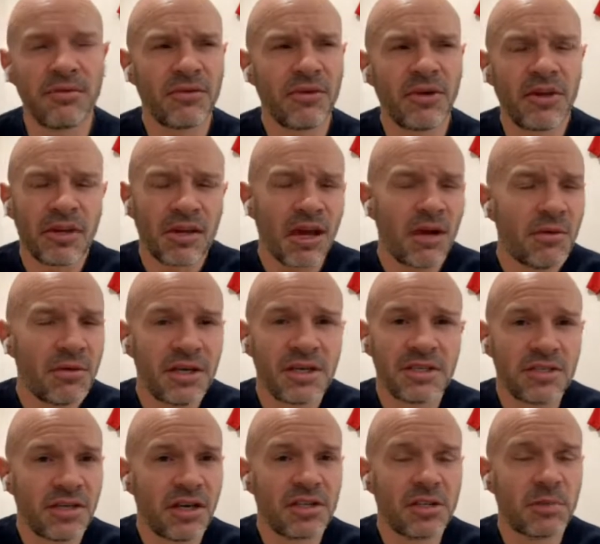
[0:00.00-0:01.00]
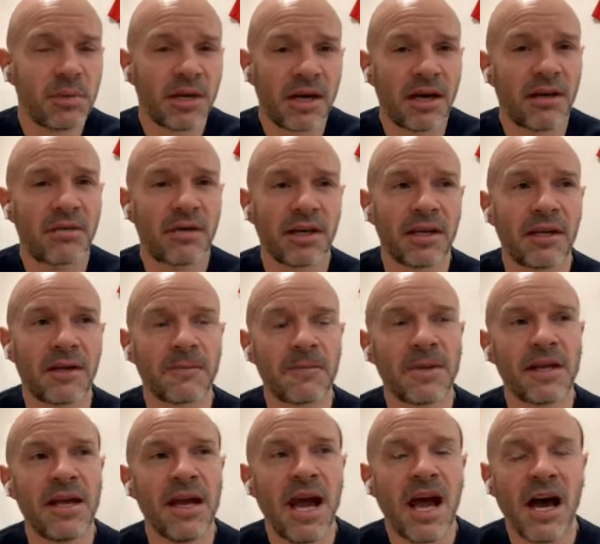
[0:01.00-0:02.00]
you've got to go with his judgment, I think.
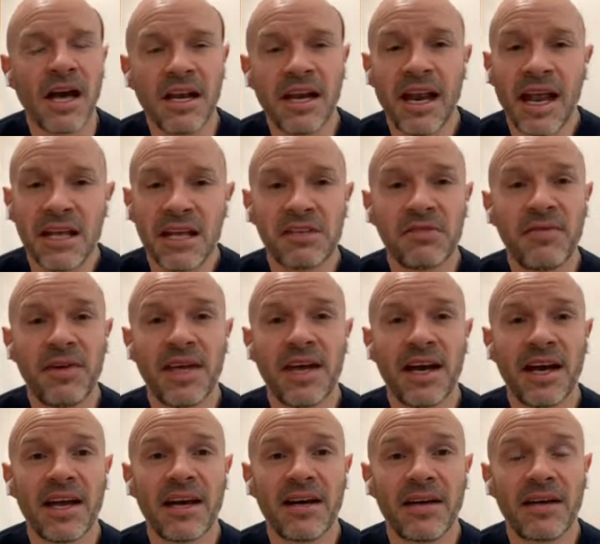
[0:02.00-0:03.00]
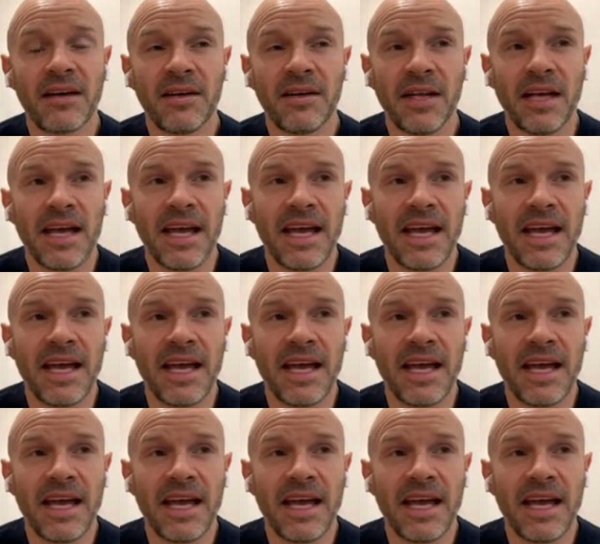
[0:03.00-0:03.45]
Unless VAR